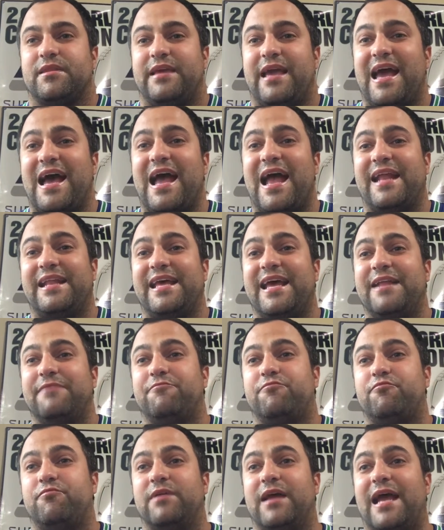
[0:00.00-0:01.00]

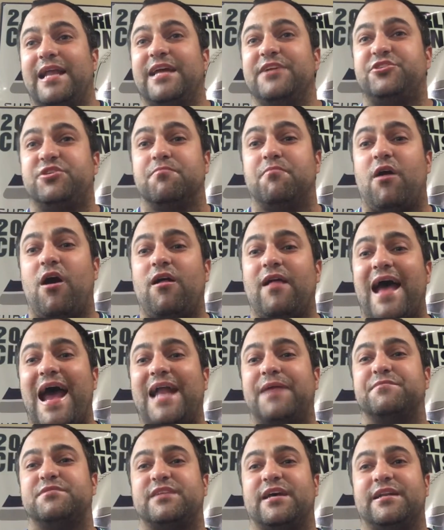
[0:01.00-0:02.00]
Yeah, and then Jamal
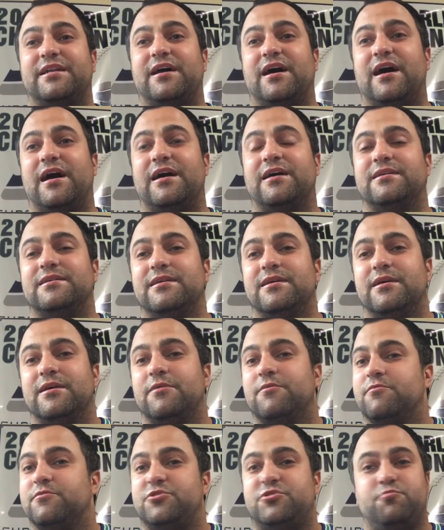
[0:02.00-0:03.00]
Adams and
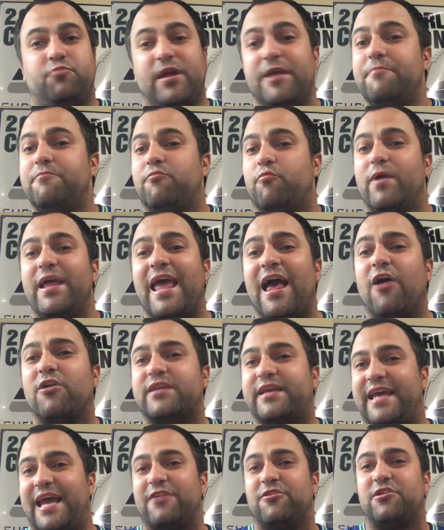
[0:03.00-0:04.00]
we held
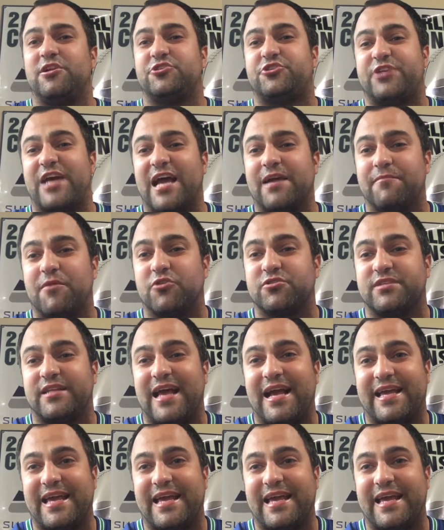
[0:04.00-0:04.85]
Kittle in check most of that